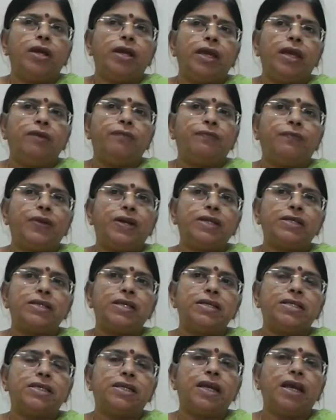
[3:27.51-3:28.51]
If it is
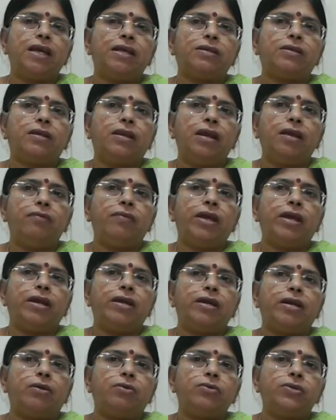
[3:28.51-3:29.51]
in stage 3, we
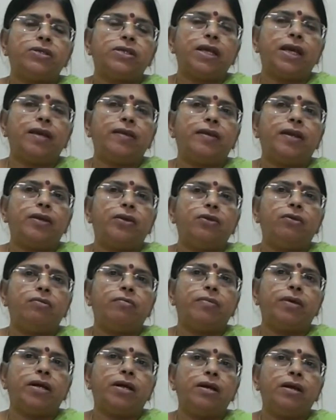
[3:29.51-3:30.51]
can downstage the
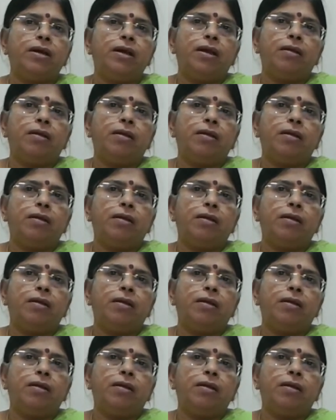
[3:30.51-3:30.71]
tumor